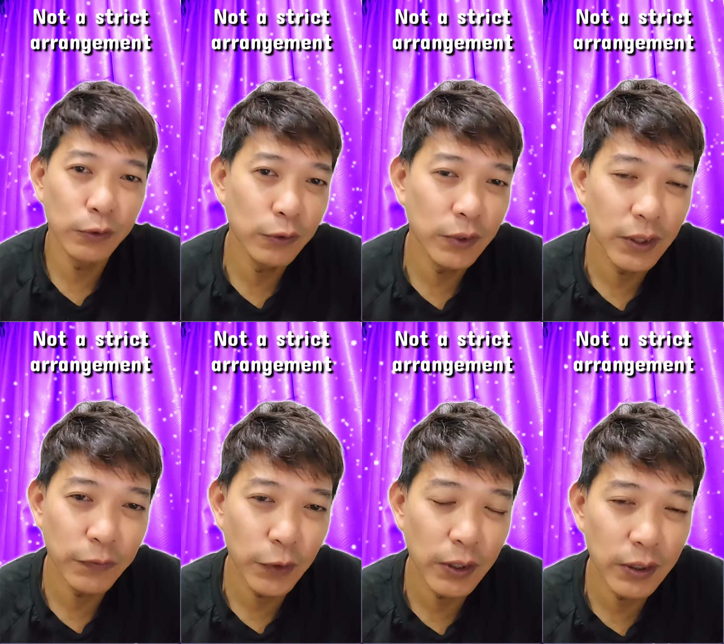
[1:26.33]
2,
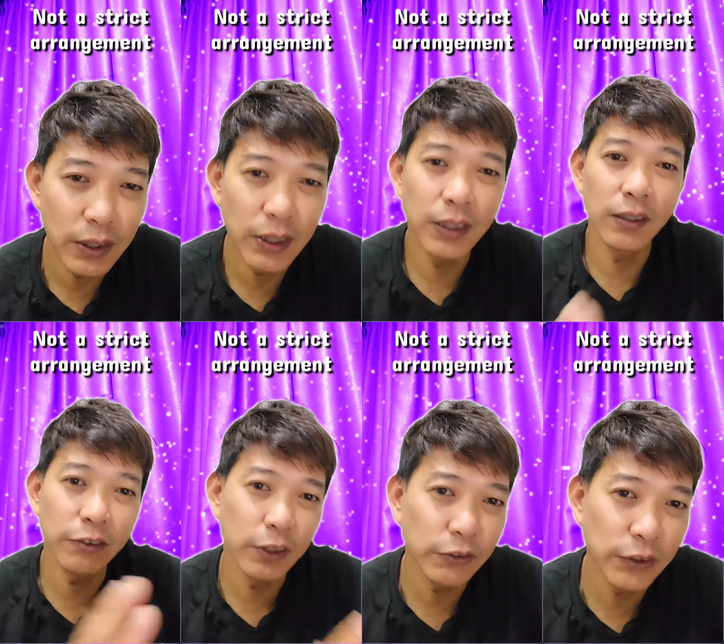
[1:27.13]
13, 14, 13,
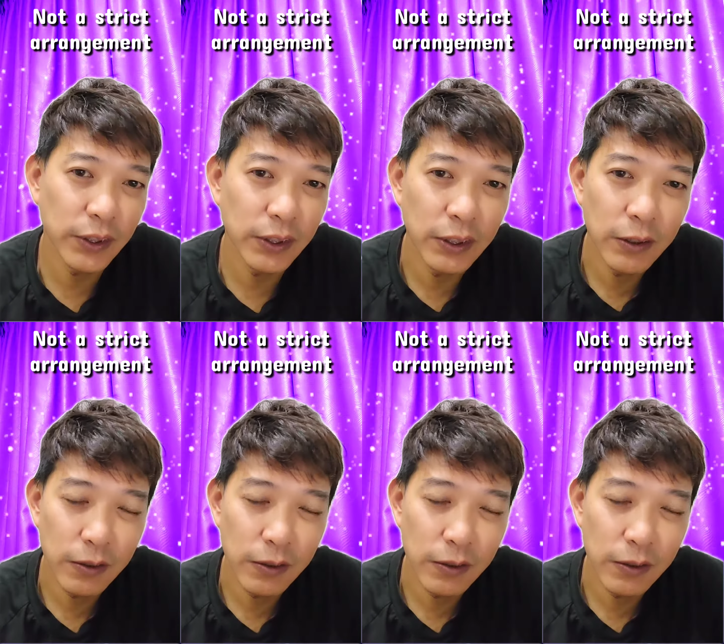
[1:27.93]
and Crank 3